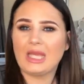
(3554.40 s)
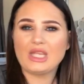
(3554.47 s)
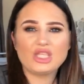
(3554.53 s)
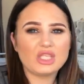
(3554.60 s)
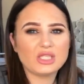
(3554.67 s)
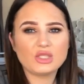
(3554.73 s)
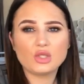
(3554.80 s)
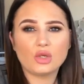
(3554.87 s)

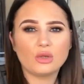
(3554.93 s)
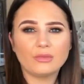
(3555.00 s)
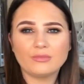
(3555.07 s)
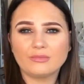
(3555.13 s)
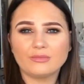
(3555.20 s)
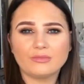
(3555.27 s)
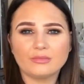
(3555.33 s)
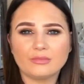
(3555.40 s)
it's just not,
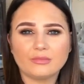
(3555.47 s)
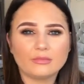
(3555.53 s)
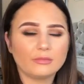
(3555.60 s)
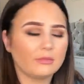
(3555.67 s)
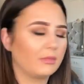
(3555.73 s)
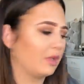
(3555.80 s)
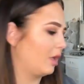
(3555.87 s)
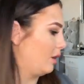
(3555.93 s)

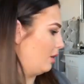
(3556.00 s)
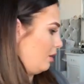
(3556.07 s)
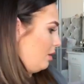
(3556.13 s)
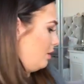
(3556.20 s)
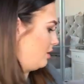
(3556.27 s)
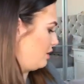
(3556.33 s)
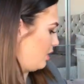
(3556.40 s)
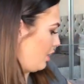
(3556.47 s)
I
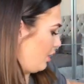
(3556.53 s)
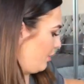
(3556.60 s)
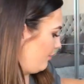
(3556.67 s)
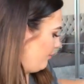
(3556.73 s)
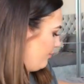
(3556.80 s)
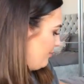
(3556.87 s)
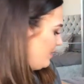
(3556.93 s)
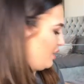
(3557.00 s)
don't know,
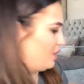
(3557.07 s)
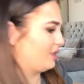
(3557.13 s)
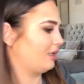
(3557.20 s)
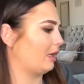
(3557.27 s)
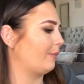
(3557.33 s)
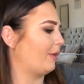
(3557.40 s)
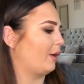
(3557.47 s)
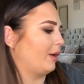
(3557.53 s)
just
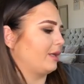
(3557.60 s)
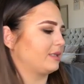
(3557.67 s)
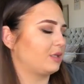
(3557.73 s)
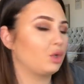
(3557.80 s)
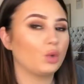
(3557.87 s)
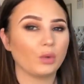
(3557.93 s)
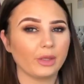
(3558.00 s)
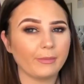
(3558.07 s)
something about
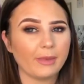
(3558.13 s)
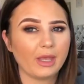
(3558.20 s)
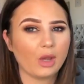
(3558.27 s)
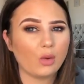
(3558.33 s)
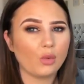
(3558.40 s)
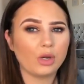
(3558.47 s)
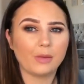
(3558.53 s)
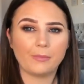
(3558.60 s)
it's annoying me.
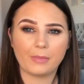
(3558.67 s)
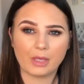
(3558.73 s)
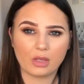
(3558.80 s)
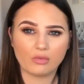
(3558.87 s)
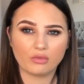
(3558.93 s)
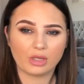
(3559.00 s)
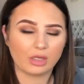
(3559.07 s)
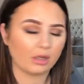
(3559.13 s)
I want a
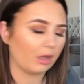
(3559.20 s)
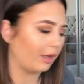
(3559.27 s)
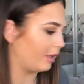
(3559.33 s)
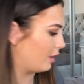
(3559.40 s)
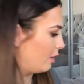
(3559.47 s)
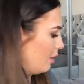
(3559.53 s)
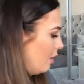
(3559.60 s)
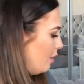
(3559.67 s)
bigger ring
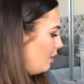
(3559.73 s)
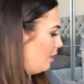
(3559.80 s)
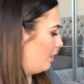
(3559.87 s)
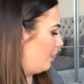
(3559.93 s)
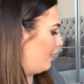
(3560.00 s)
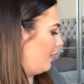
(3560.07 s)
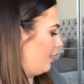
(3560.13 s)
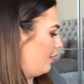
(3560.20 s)
light.
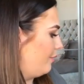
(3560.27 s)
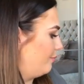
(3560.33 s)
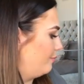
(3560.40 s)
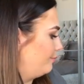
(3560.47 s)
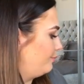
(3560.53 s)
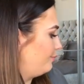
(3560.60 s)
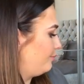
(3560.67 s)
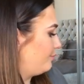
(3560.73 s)

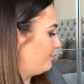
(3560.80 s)
But